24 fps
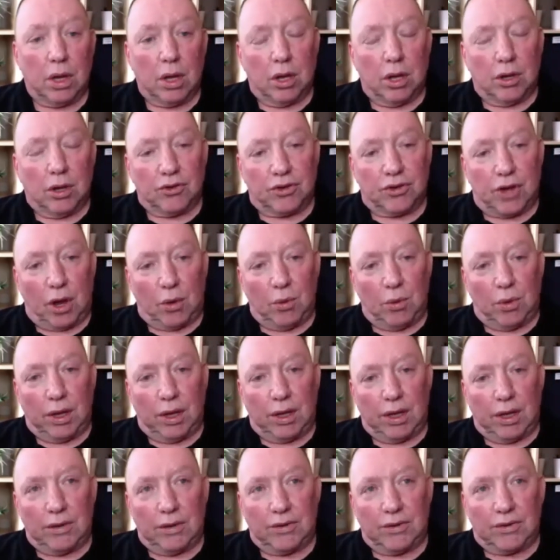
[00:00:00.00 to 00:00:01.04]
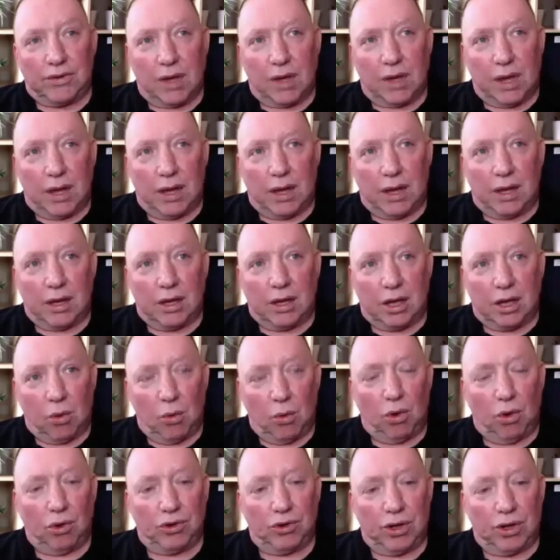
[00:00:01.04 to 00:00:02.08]
Wow. So it's uh,
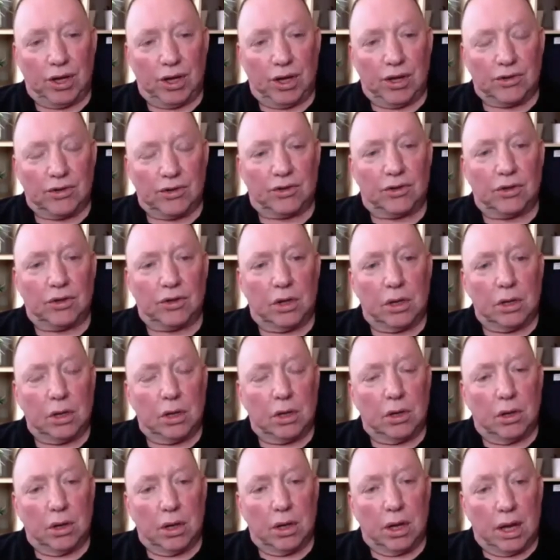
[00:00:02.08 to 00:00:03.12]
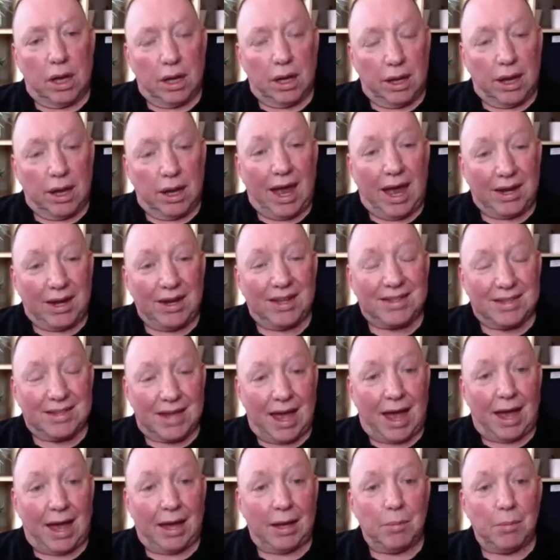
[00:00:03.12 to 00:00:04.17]
coordinates uh, and a
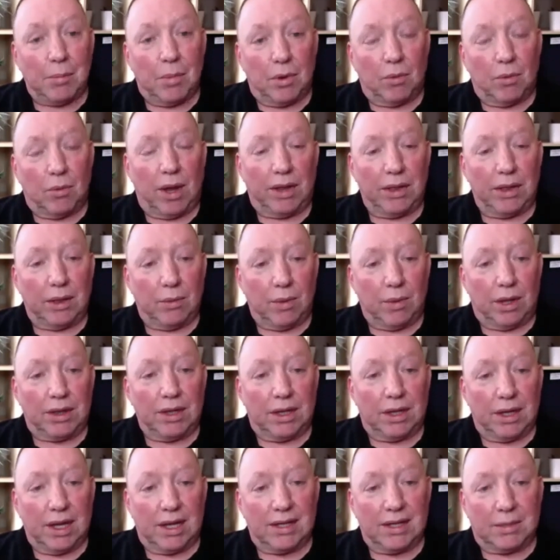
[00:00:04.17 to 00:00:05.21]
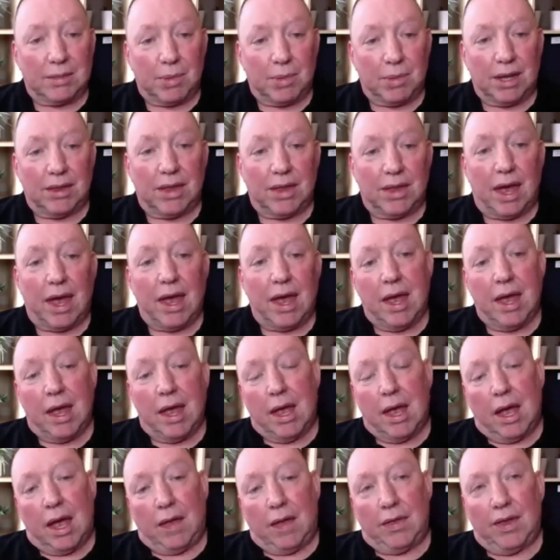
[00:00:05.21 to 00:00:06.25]
time when when they need to be there.
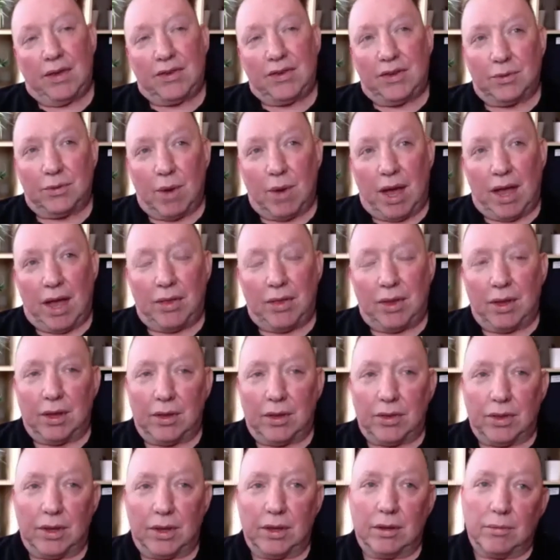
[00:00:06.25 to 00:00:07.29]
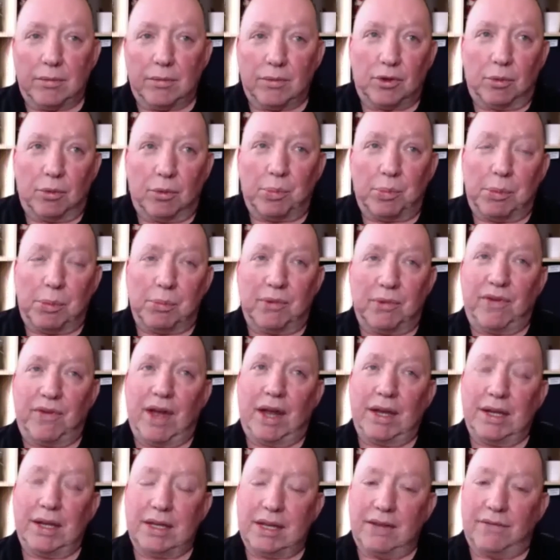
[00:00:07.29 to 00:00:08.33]
And this is where the, the some people
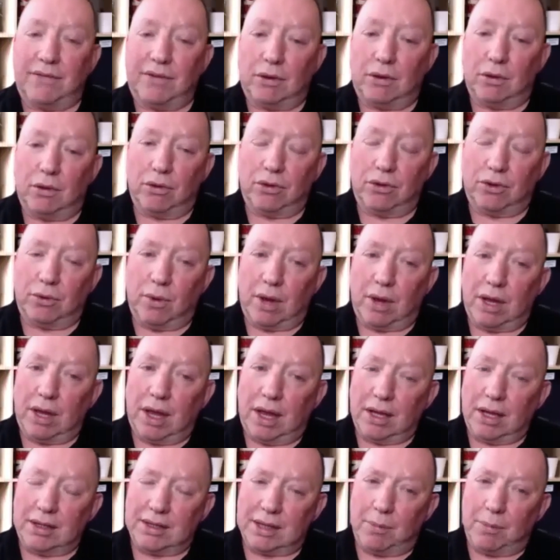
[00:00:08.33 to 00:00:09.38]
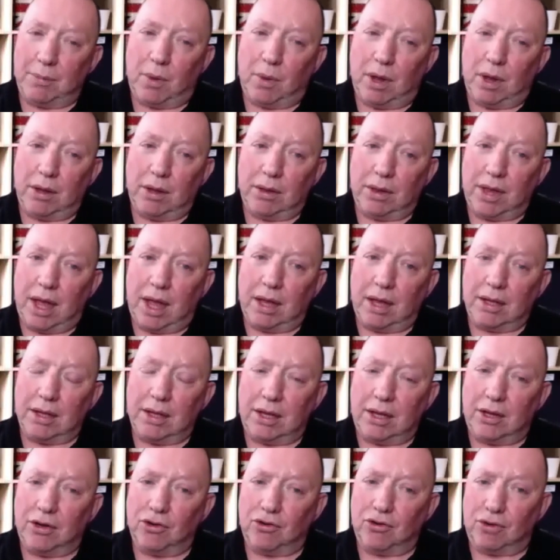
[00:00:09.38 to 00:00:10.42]
find it difficult to accept what, that
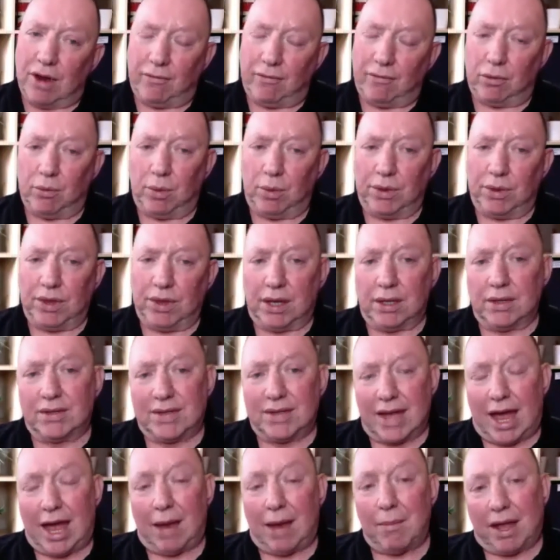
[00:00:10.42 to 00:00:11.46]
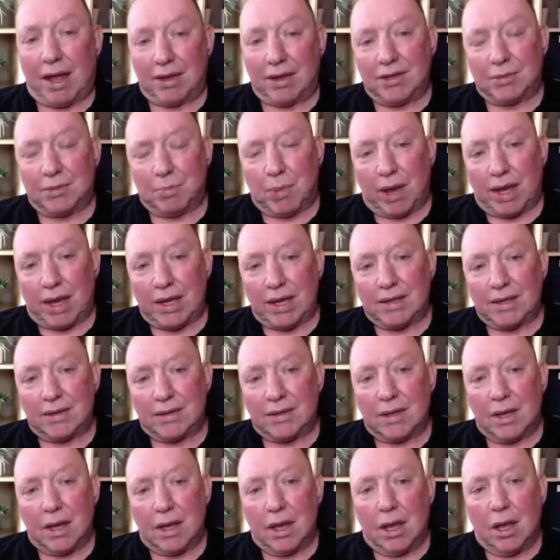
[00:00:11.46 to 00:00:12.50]
you can travel within time and
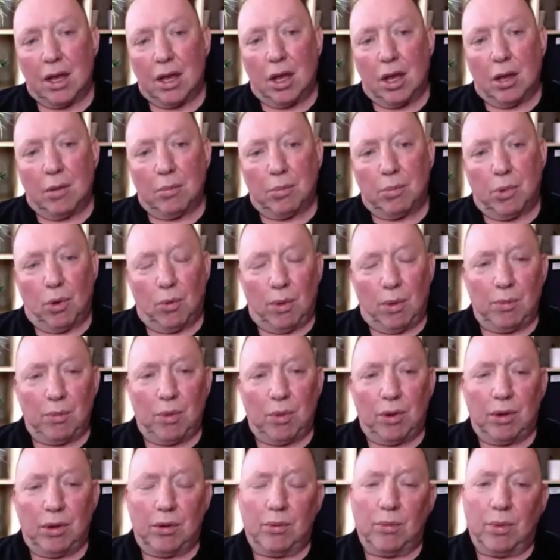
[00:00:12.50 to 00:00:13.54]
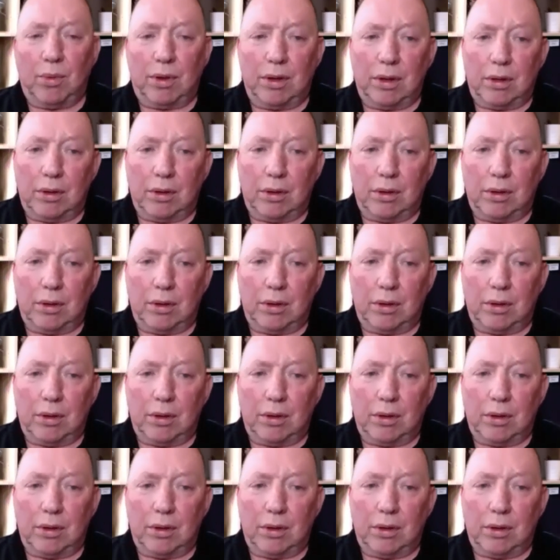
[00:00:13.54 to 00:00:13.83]
space. But when we're, we're